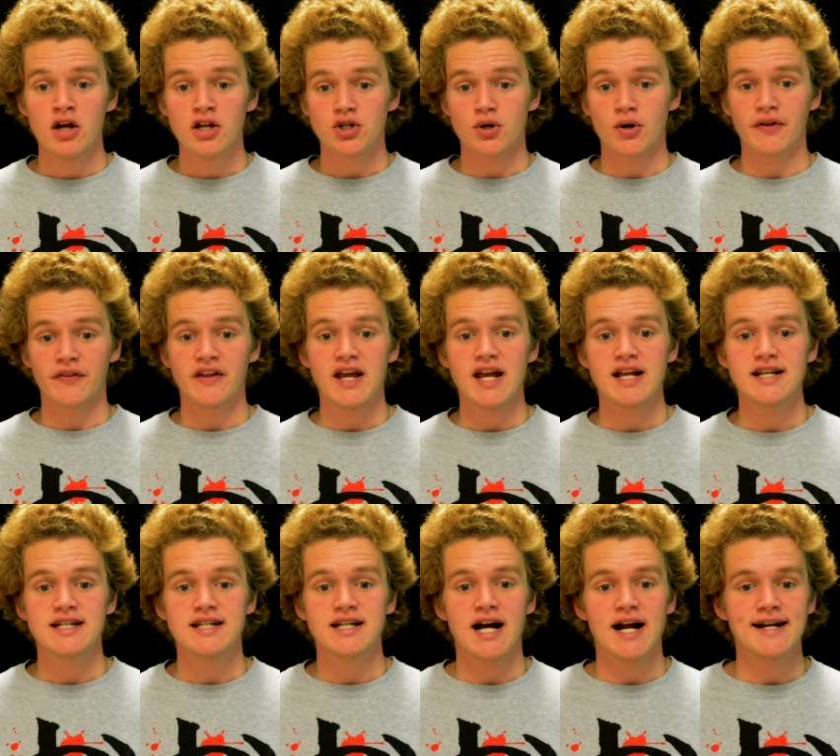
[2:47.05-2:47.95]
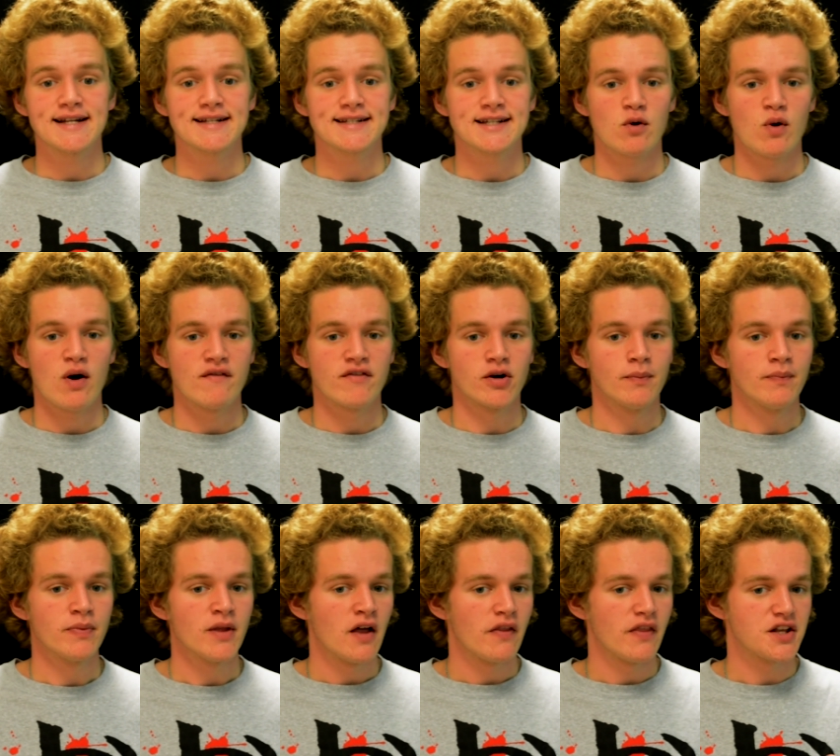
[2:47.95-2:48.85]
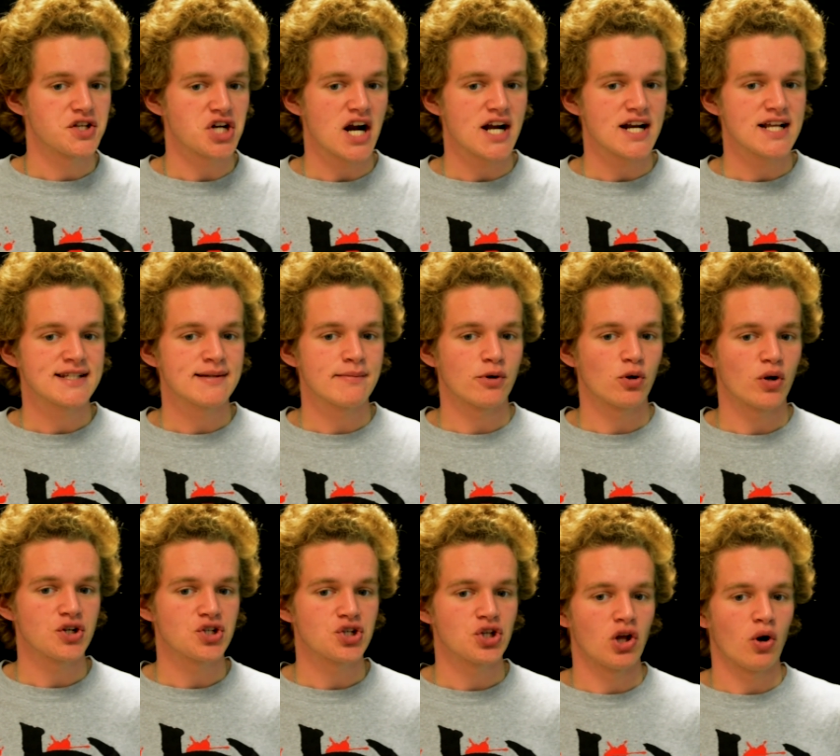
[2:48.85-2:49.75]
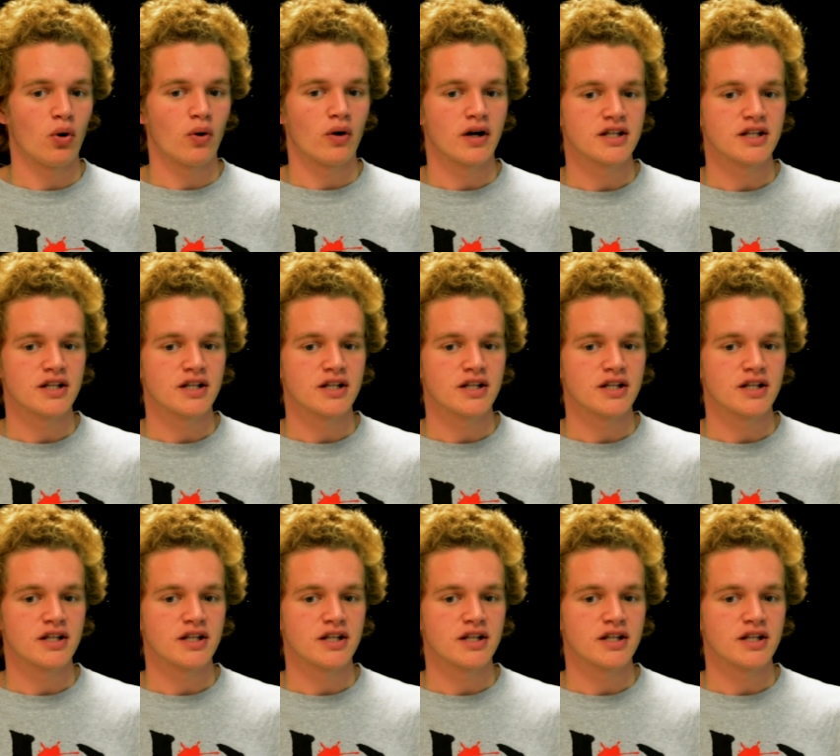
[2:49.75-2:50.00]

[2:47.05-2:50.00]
During the 1890s, however, the Chinese immigration lowered